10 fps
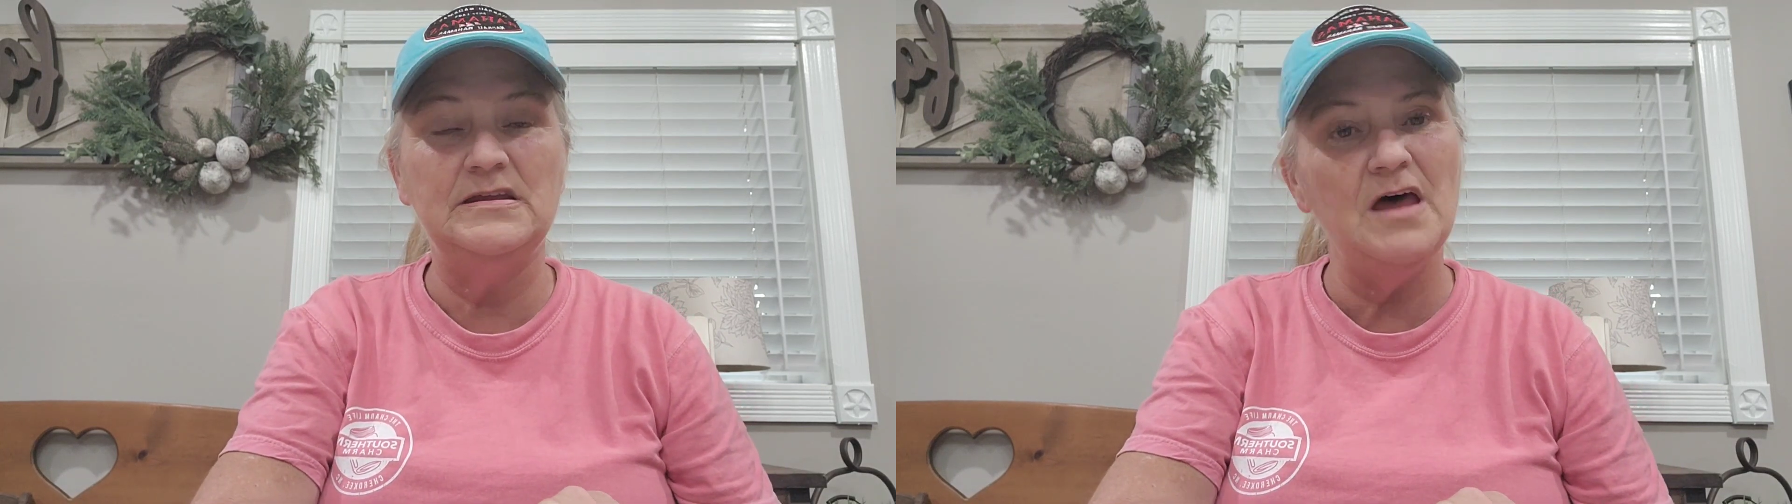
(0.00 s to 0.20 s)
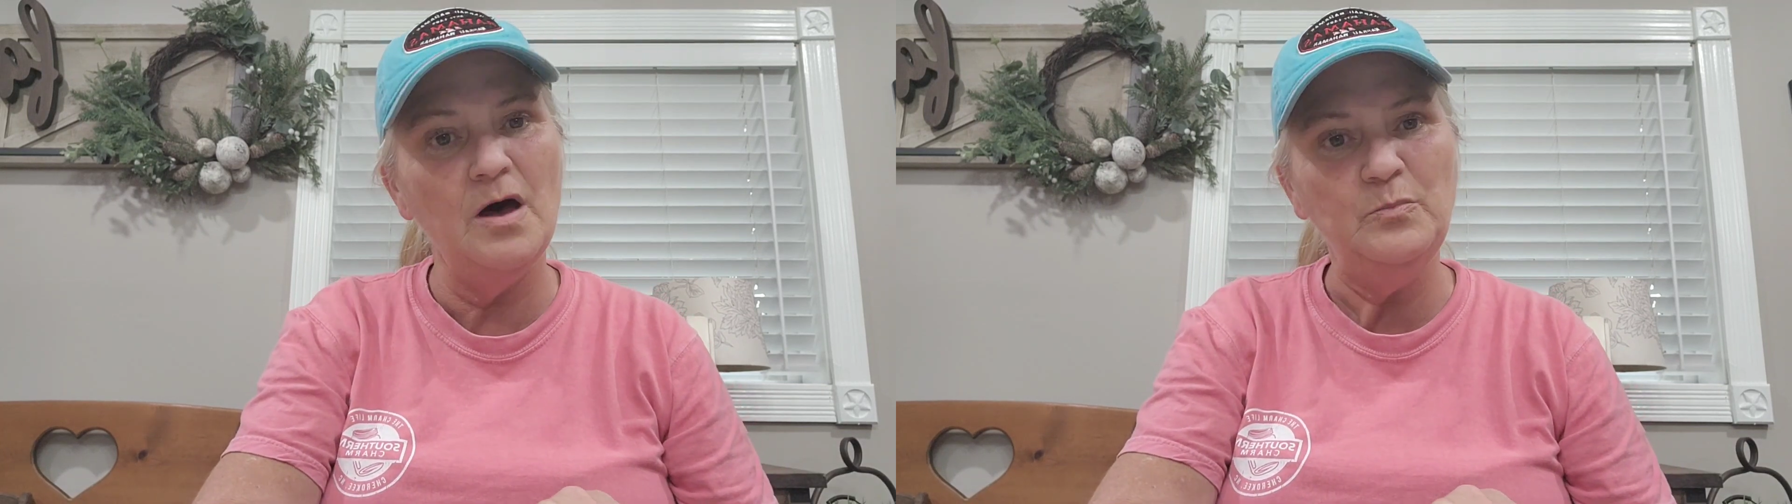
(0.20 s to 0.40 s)

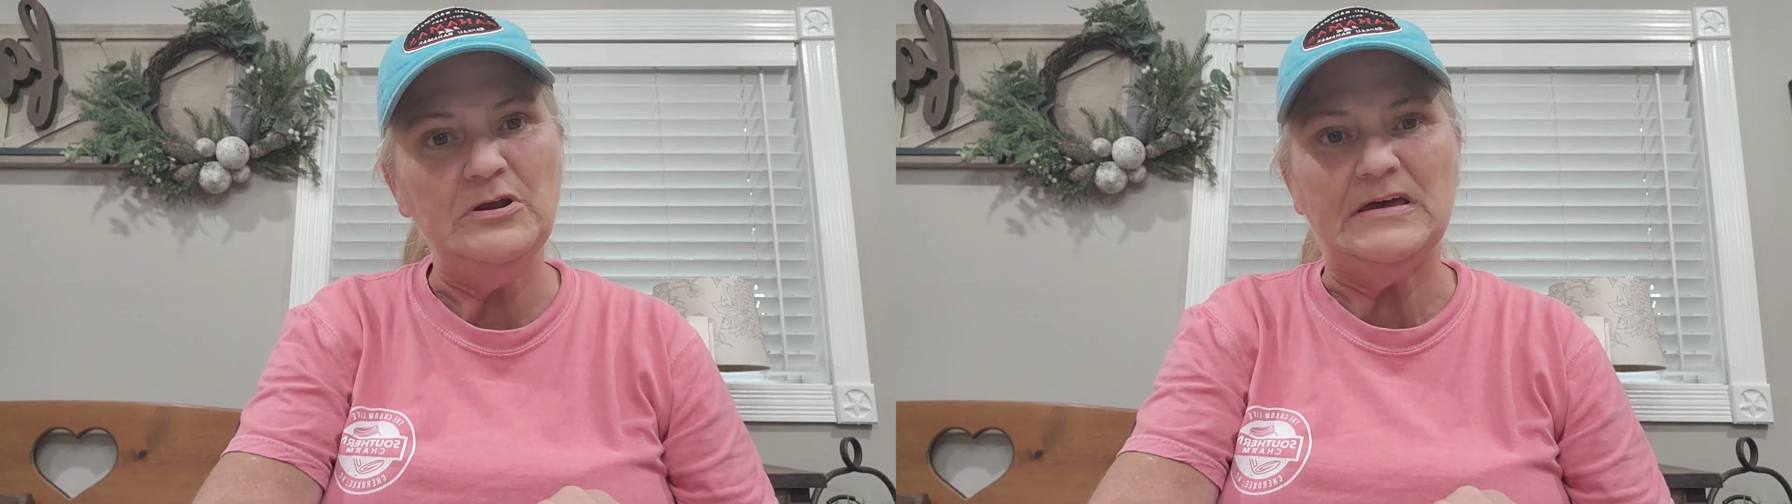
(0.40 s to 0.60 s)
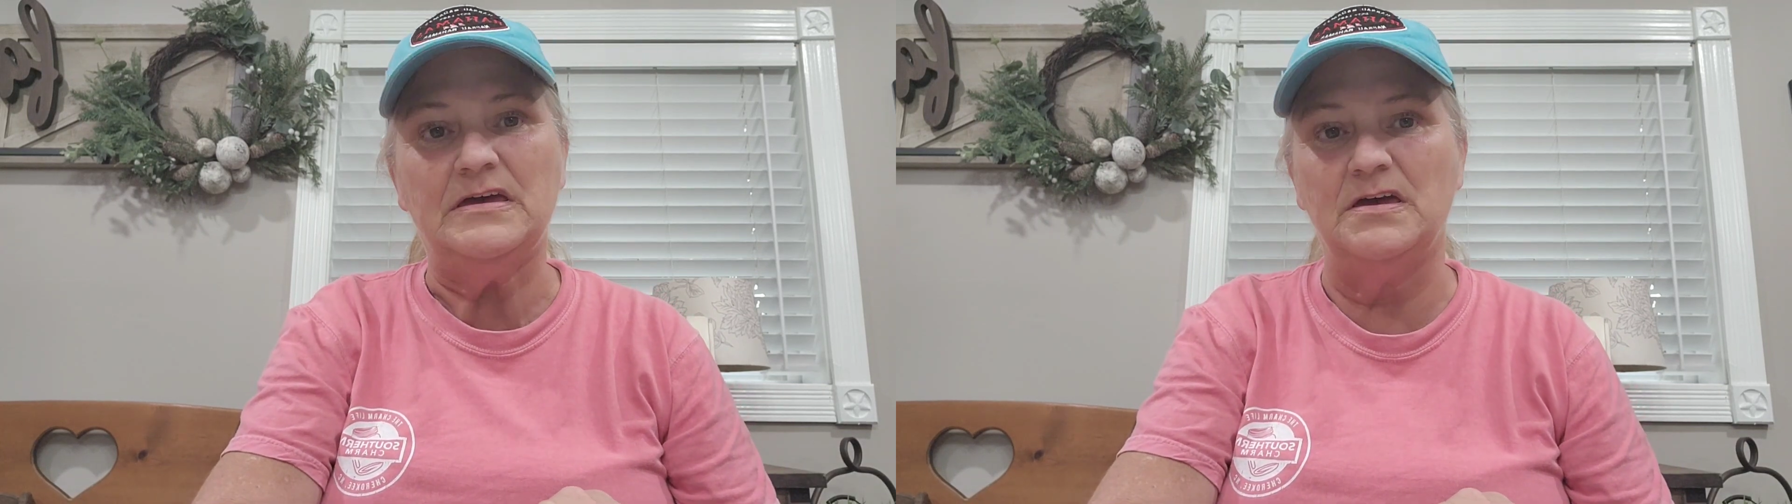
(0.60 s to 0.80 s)
not put
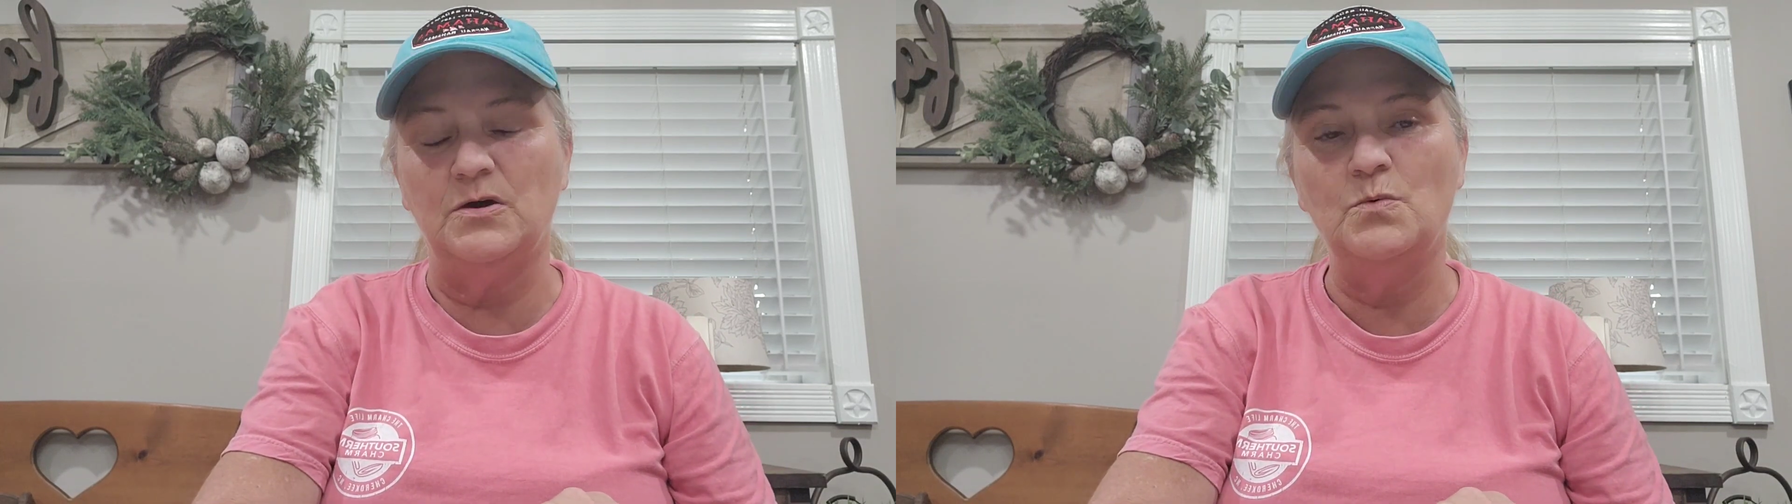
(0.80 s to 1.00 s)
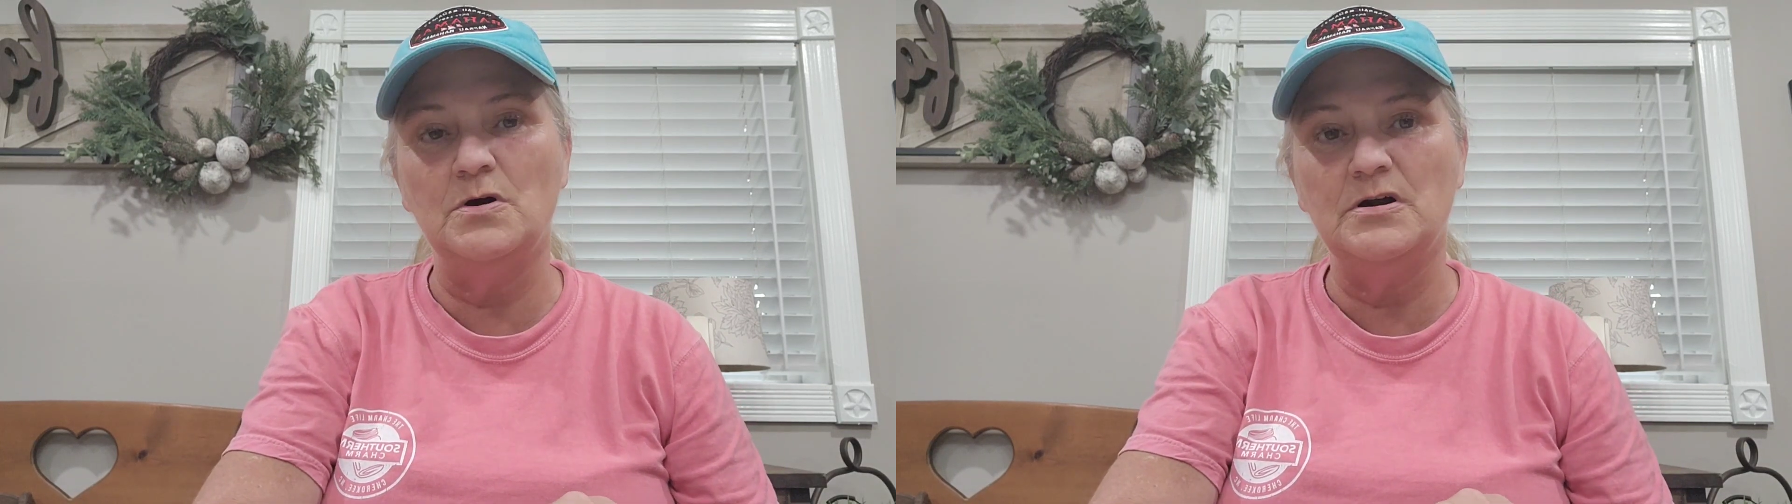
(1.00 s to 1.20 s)
a
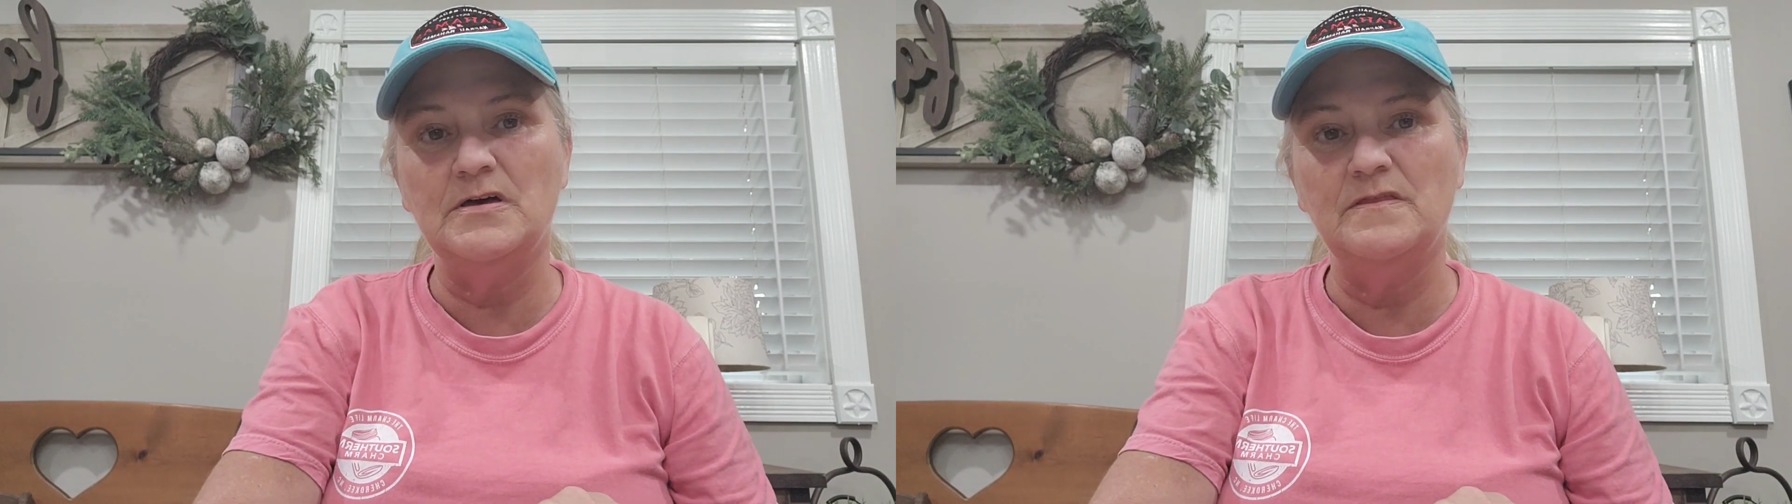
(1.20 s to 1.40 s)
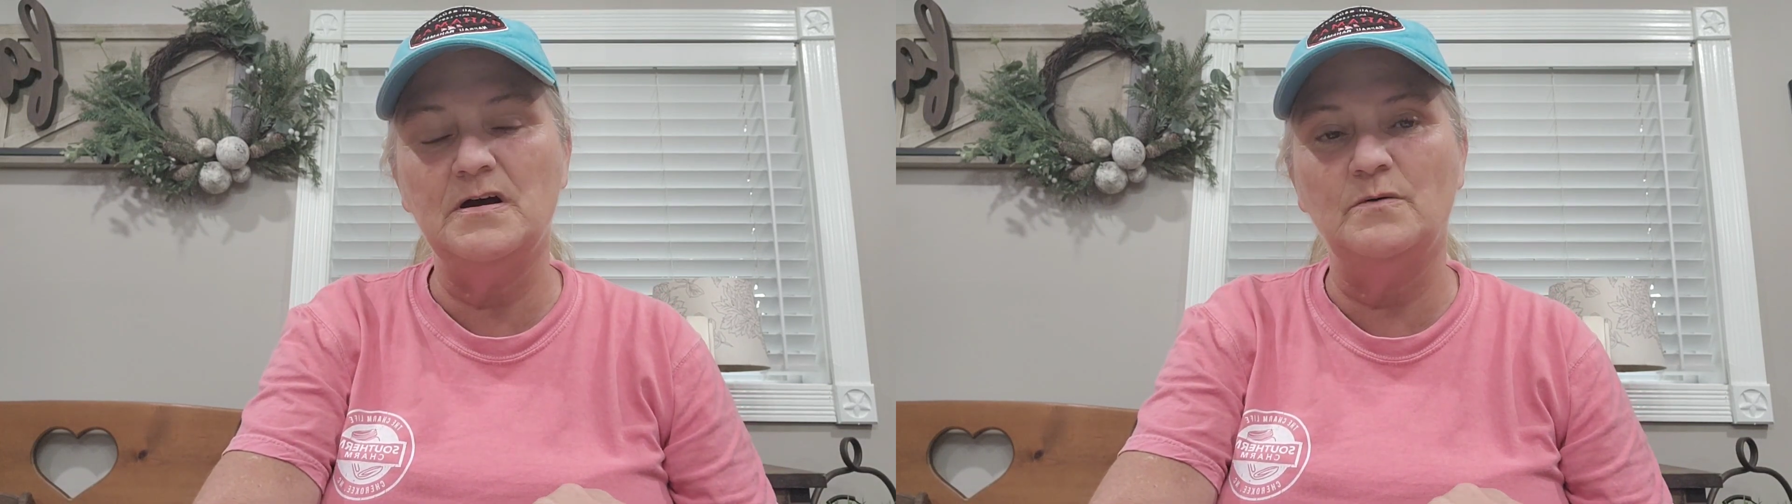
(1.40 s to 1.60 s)
keyword in there,